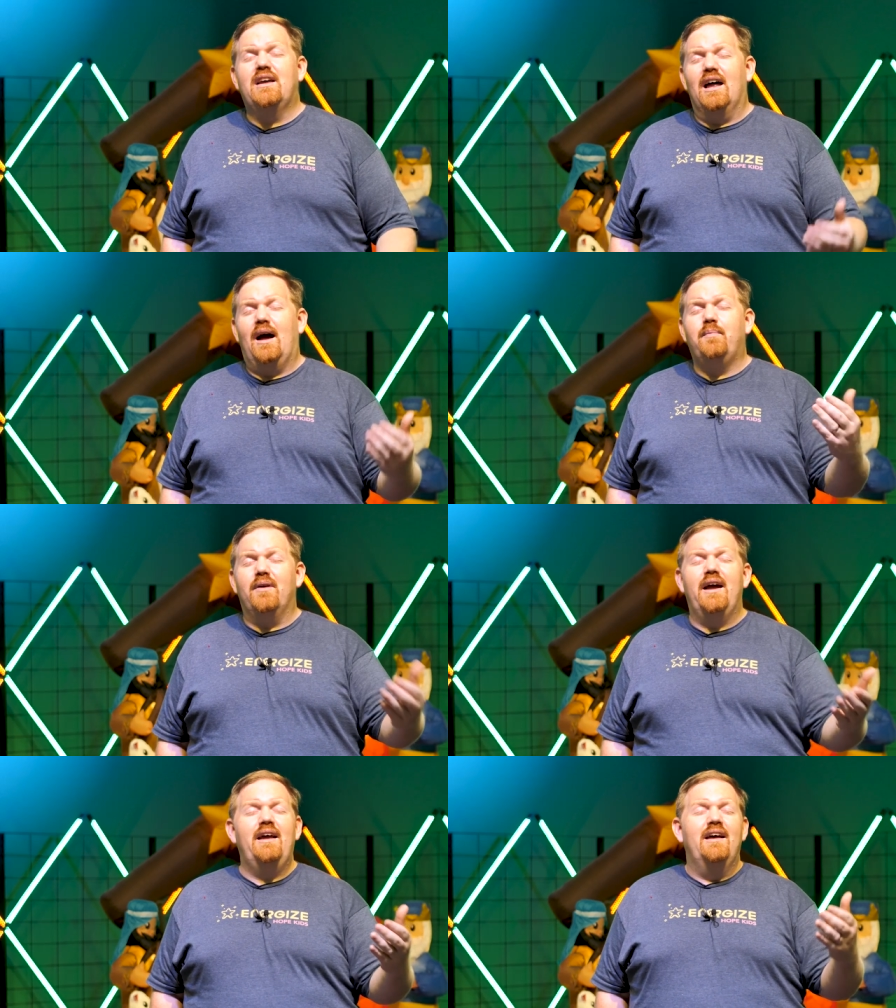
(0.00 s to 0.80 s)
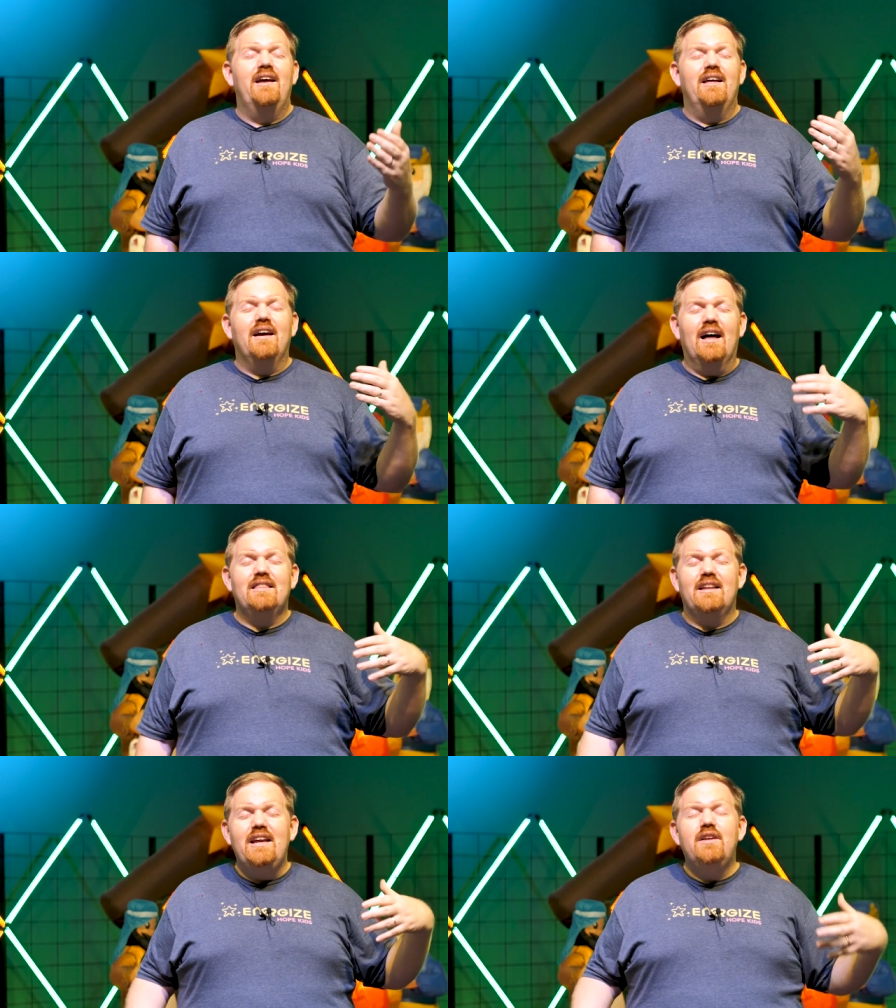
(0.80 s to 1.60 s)
God, I pray, God,
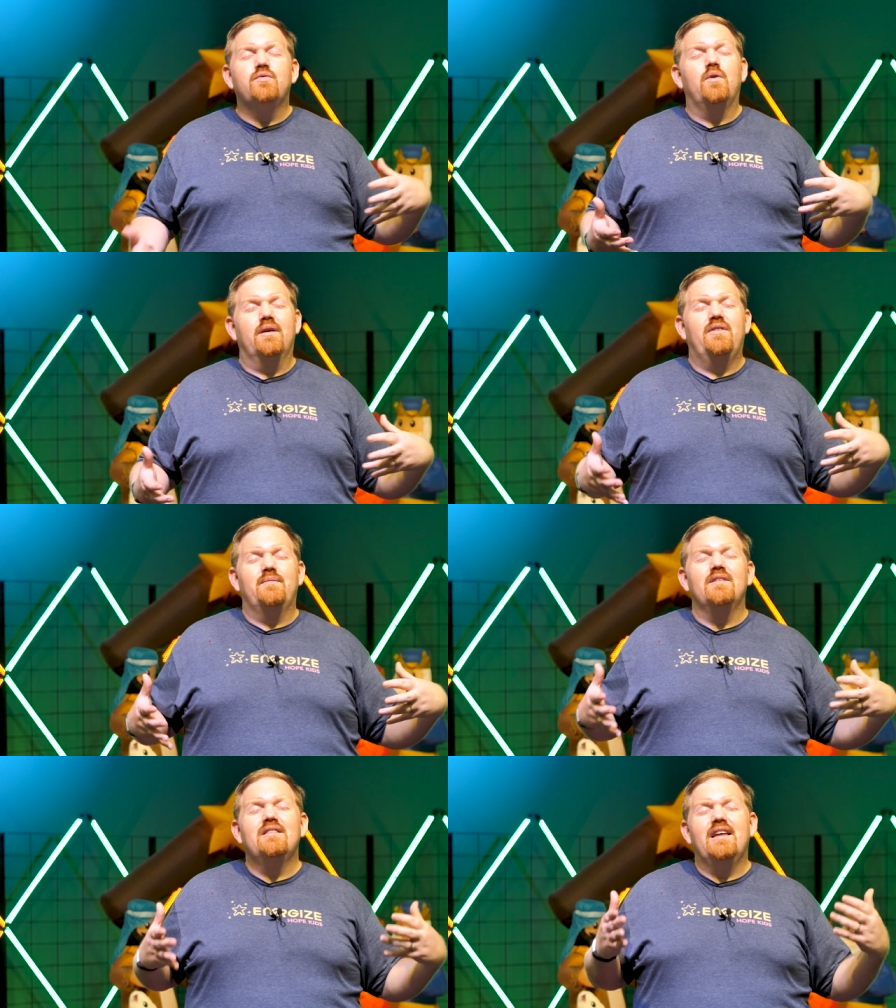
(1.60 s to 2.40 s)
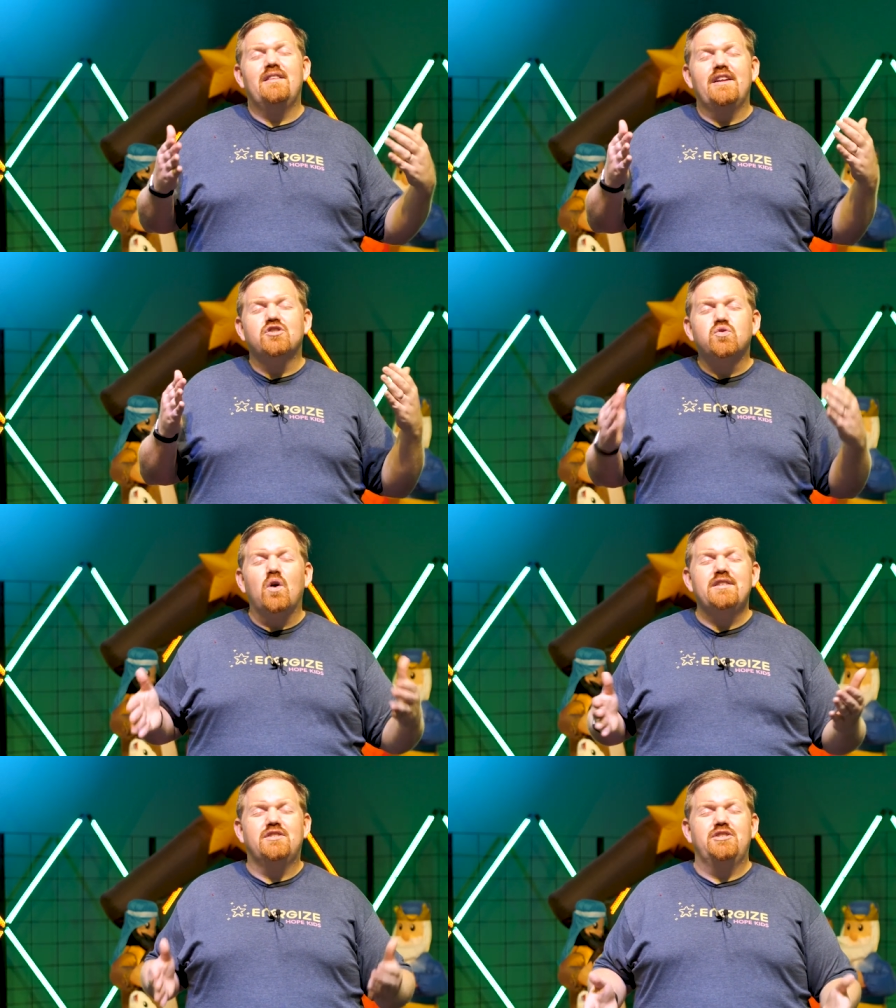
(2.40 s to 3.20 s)
that each one of them they, they
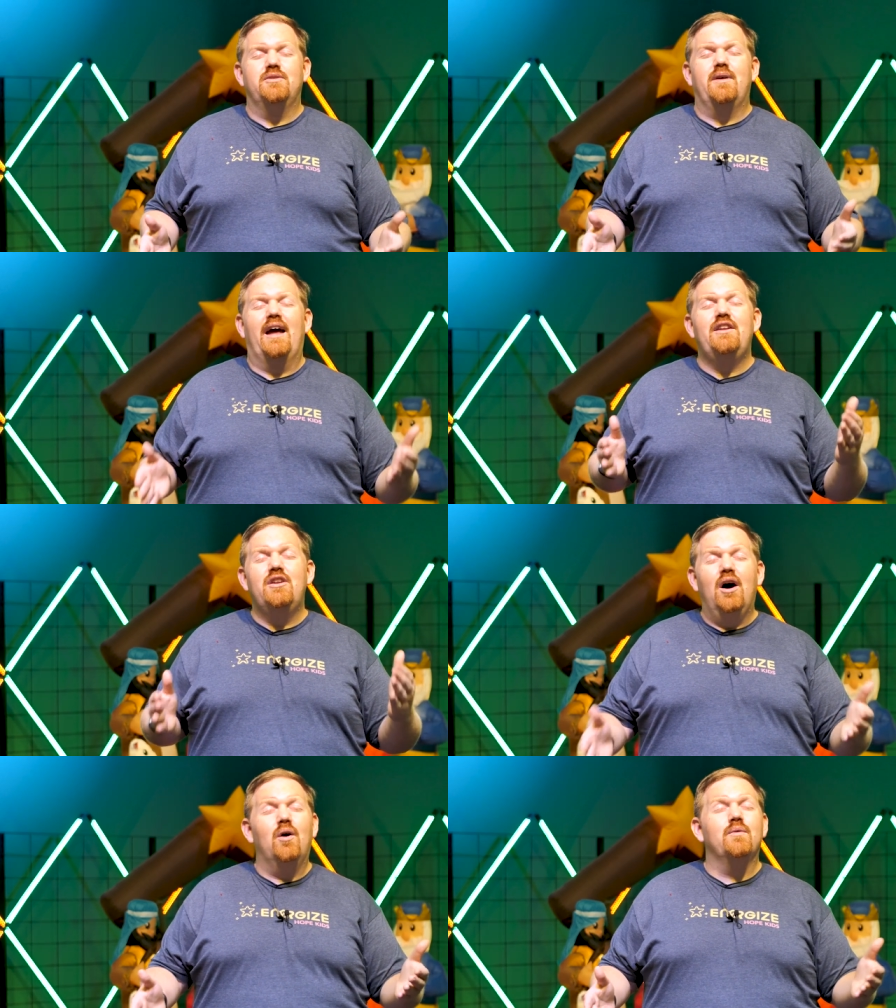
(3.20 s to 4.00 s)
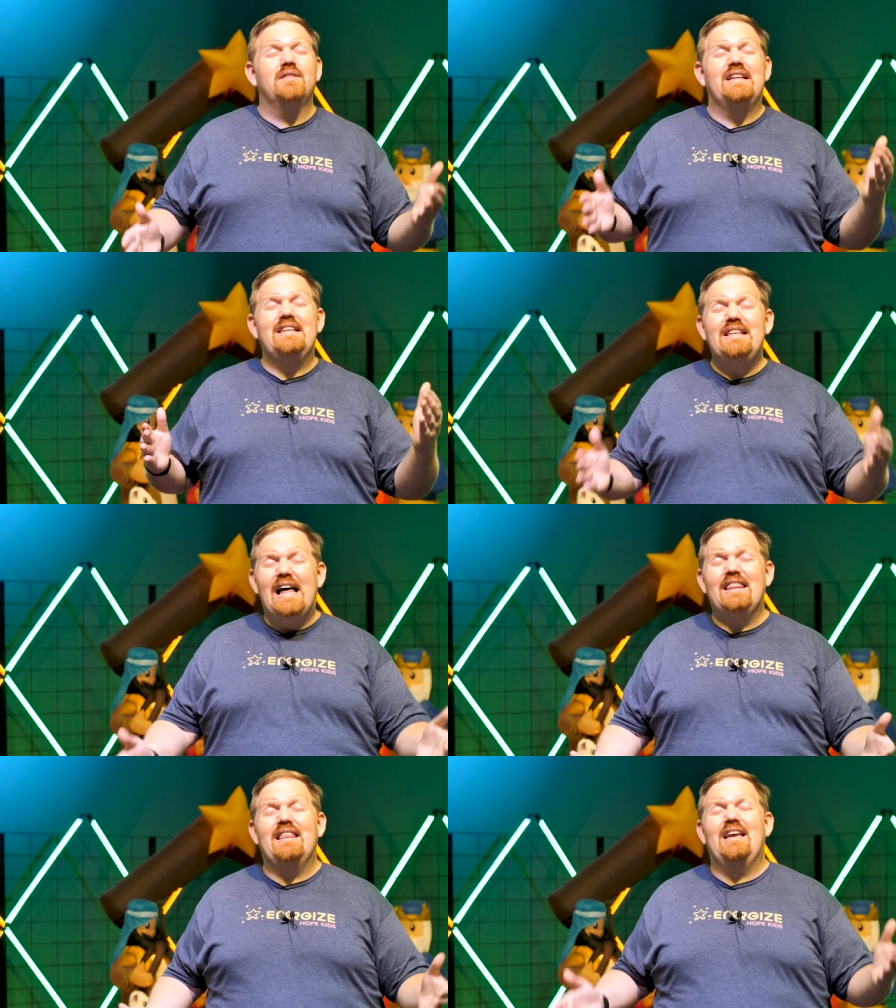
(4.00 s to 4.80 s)
trust you and know that
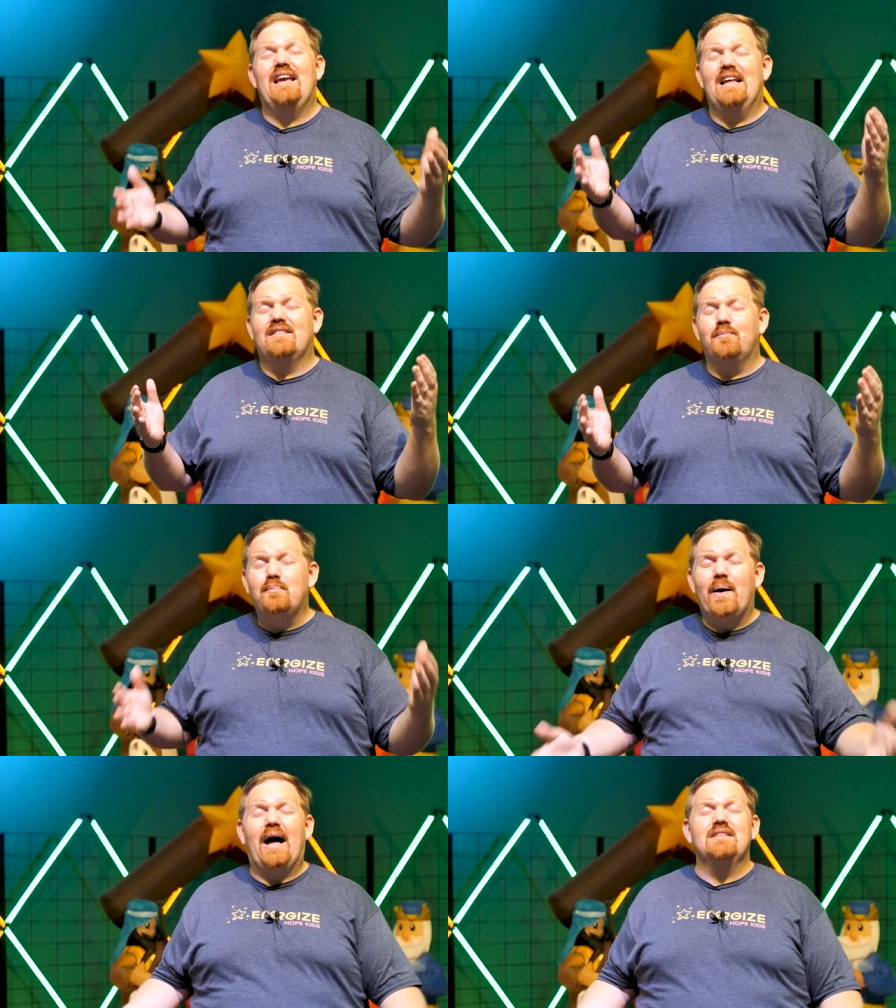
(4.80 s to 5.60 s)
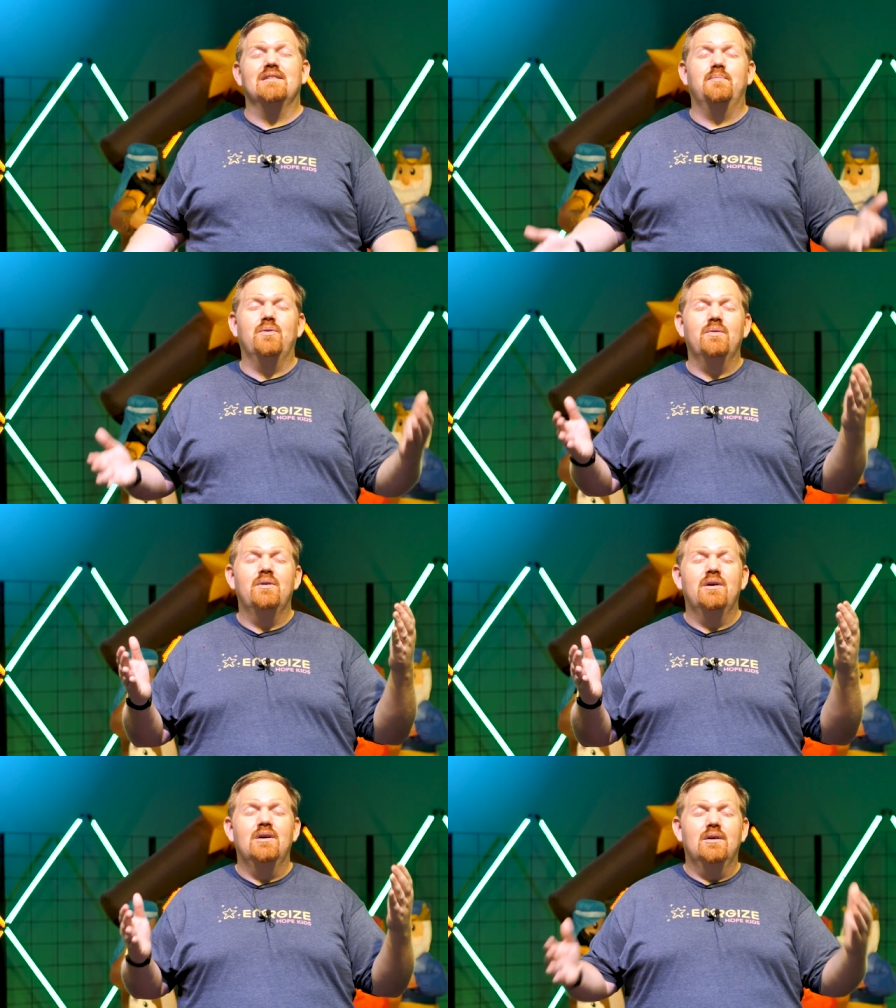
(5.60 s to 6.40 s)
nothing is impossible
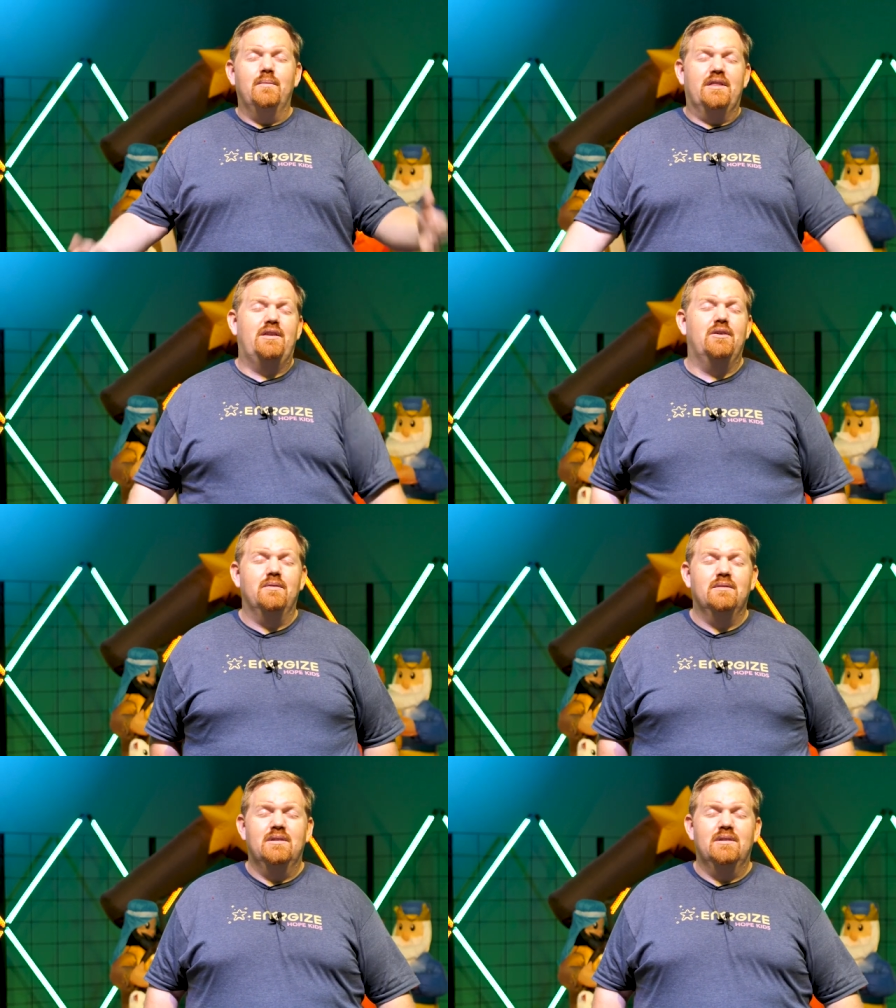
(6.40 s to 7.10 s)
with you.